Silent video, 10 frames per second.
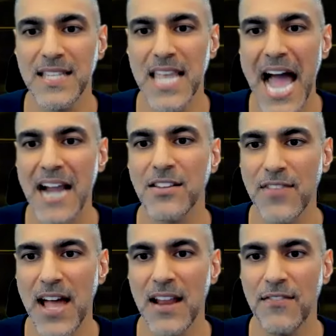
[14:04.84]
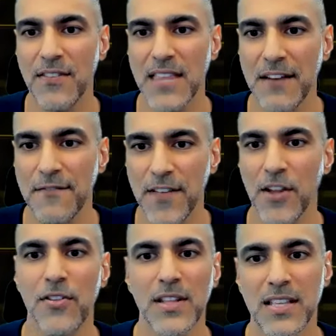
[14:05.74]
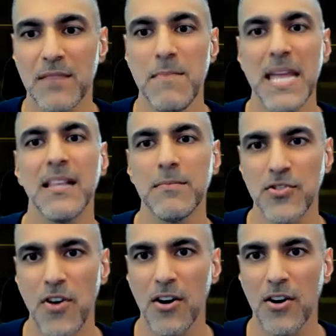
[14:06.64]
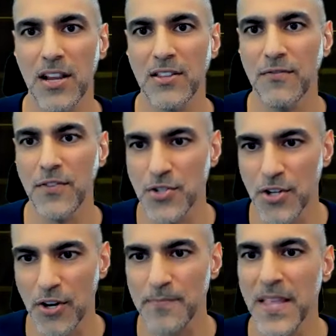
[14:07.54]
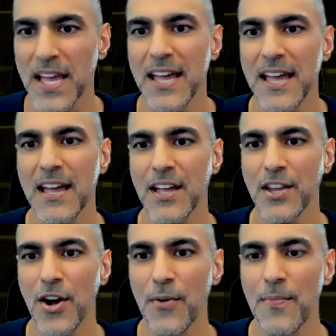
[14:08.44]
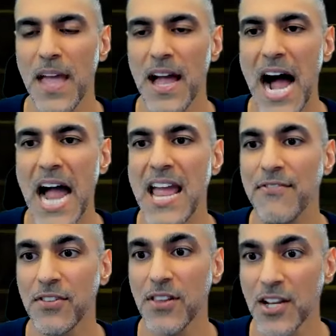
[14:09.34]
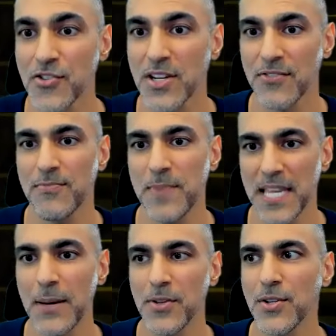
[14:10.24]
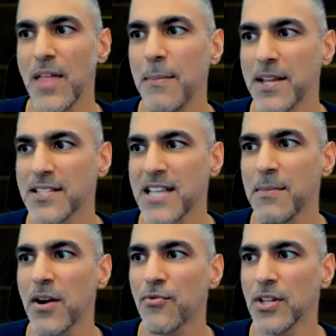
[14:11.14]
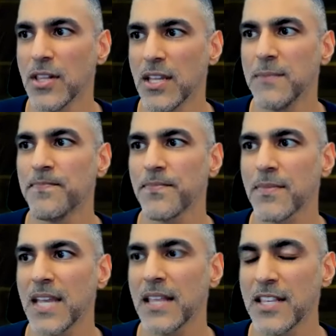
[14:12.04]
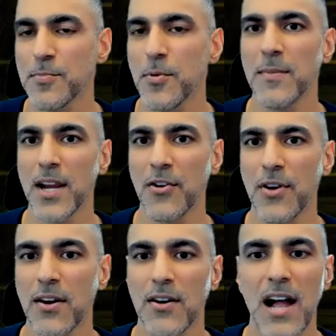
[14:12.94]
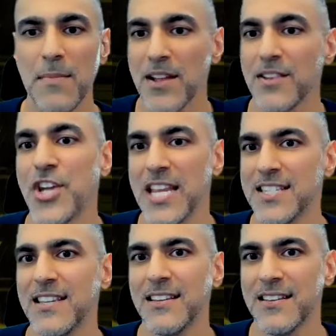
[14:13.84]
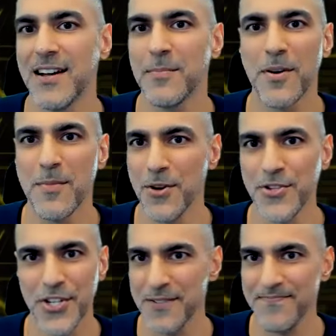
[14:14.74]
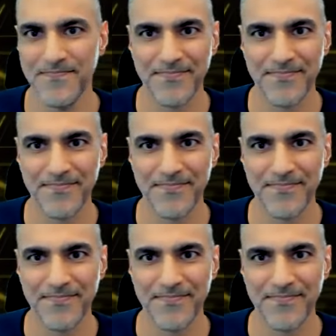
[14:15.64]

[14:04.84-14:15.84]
the act of that that failure that's going to make them stronger in the future you know i had the luxury of being able to do that because i'm not really at this point in my career i'm not chasing a promotion